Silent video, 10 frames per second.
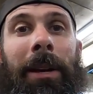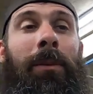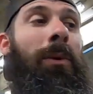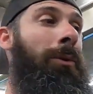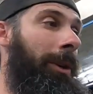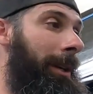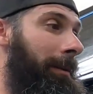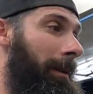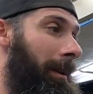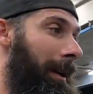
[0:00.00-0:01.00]
he wanted
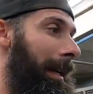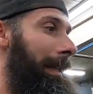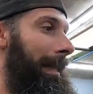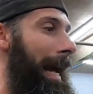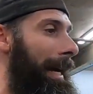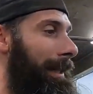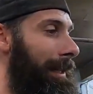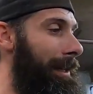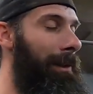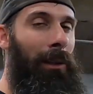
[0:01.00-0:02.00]

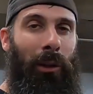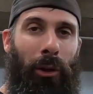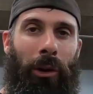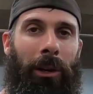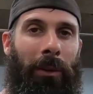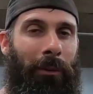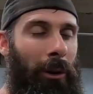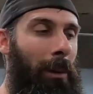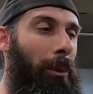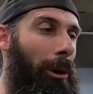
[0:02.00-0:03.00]
exactly the look of
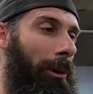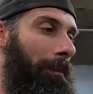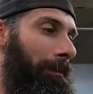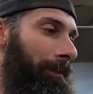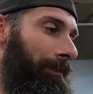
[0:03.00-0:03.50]
grub worm,